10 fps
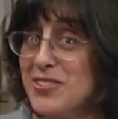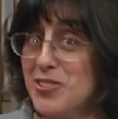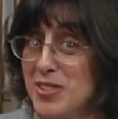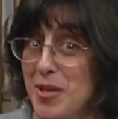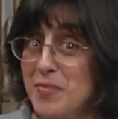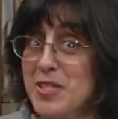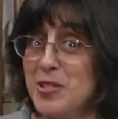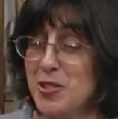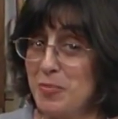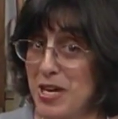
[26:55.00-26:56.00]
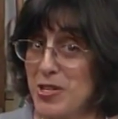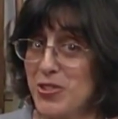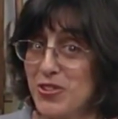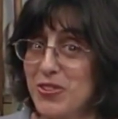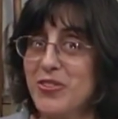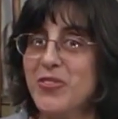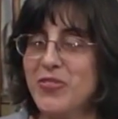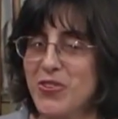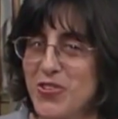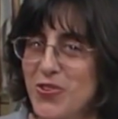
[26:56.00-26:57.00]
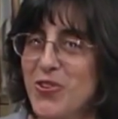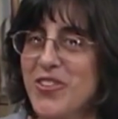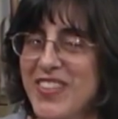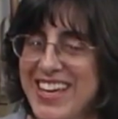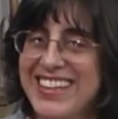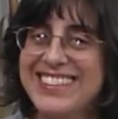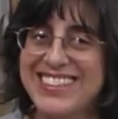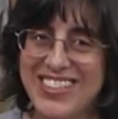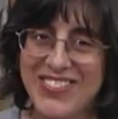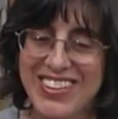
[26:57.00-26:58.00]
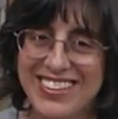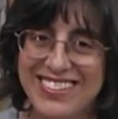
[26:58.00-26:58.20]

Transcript: something special for your Thanksgiving.